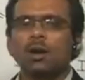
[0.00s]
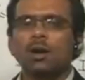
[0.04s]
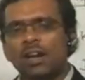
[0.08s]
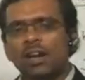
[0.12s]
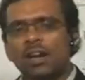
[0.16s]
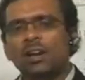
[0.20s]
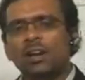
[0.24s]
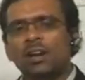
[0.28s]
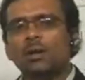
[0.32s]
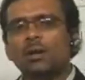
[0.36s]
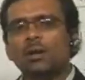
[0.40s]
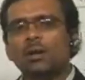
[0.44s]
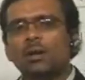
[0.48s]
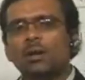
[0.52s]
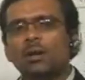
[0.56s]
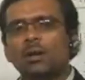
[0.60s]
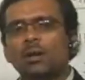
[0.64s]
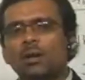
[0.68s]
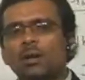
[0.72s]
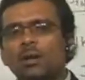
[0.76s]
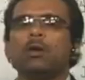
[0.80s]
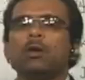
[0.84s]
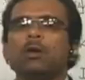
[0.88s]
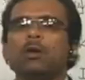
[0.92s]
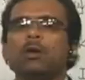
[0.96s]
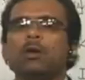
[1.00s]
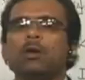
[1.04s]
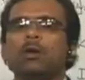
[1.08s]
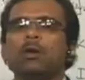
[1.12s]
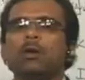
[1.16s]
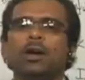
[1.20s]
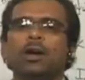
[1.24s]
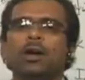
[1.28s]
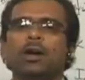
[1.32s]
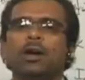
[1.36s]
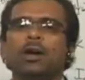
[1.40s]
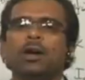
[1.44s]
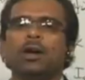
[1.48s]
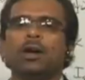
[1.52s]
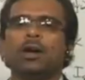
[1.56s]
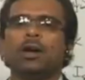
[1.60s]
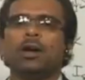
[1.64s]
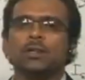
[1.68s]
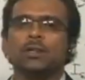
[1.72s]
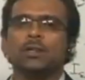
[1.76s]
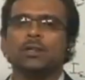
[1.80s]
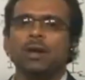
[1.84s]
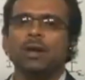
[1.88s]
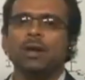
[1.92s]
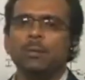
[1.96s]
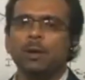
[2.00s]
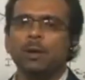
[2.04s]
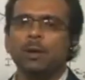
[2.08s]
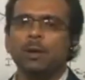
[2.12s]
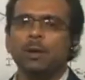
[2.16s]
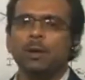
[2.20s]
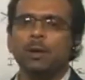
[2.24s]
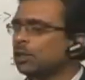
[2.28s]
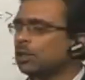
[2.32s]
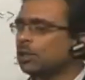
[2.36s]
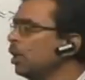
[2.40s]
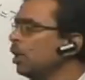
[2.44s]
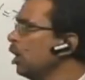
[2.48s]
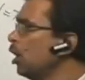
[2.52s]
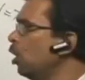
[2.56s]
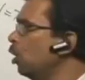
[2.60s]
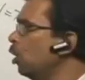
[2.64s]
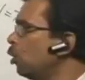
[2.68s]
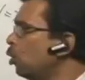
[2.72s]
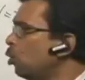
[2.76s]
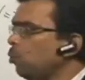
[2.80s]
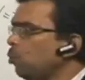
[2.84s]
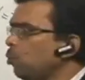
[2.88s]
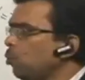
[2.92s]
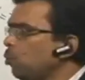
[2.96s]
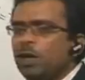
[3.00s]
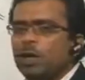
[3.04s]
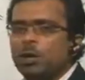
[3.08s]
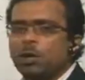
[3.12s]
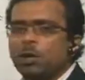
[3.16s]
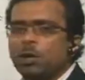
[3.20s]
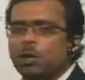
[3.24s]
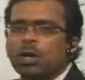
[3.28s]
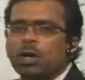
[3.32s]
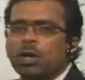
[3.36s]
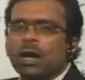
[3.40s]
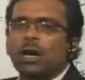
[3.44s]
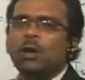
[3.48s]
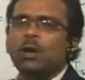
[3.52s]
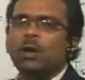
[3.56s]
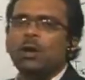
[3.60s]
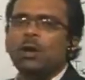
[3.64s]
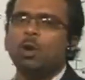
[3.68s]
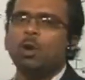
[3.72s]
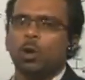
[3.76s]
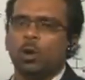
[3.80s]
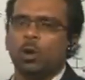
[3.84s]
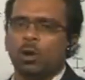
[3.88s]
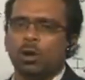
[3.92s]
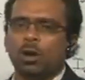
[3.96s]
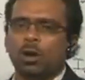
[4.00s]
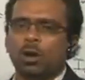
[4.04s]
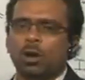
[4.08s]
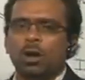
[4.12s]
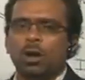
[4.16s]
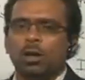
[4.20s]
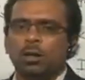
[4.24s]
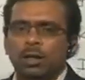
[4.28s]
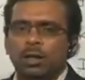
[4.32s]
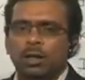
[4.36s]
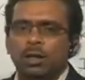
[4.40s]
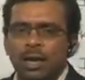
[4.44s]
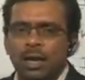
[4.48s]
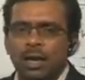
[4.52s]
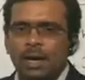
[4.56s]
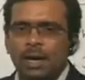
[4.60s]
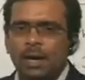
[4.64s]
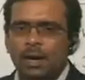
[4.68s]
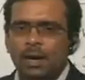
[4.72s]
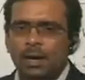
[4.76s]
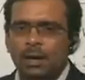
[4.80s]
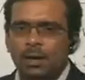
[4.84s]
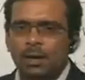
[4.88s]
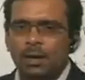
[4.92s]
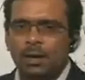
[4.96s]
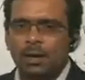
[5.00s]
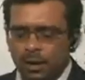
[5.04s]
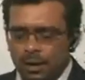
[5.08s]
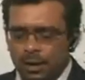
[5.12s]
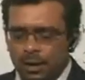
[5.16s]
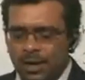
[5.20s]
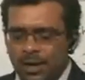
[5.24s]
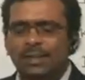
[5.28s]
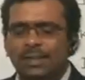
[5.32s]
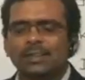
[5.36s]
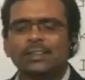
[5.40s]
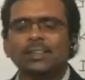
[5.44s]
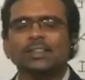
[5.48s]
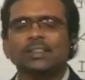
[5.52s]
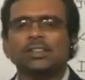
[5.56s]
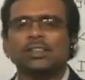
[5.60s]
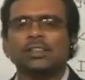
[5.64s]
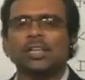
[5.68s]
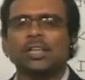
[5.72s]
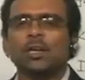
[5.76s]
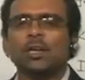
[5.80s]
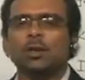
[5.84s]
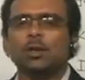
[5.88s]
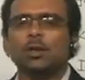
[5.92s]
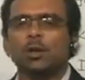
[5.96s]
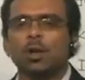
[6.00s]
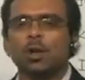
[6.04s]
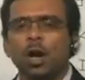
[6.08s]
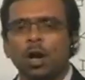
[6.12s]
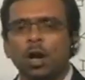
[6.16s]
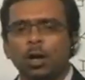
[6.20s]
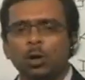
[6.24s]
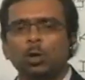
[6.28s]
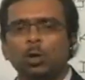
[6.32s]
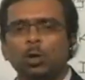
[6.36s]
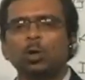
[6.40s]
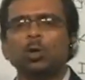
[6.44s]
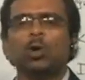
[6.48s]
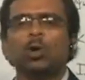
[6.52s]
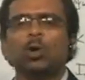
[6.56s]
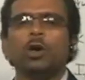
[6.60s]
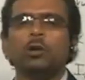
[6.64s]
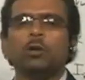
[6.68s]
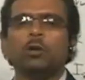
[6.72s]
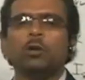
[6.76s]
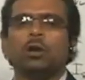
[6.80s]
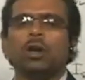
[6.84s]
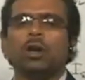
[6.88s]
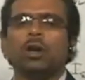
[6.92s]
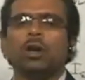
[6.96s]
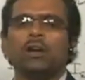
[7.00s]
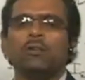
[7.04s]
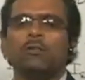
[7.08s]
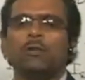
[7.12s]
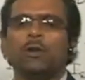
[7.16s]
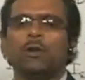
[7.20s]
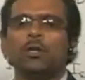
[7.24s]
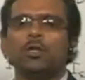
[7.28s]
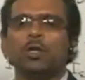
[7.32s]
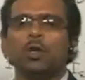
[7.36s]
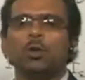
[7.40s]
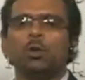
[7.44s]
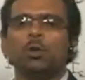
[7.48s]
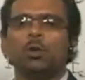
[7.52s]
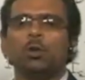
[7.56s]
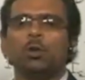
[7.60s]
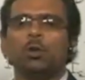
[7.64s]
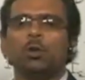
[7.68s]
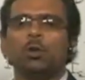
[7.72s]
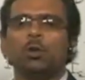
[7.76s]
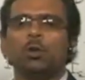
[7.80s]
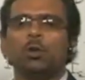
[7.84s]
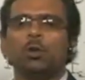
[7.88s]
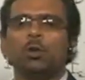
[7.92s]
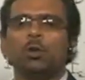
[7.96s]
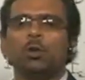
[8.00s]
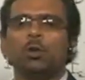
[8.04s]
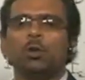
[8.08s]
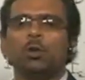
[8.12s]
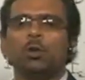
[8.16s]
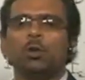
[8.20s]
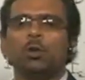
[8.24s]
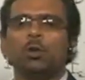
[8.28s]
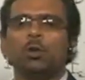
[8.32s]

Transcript: Now again it may go into cutoff region. Why? Because we could control the transistor not to go into cutoff region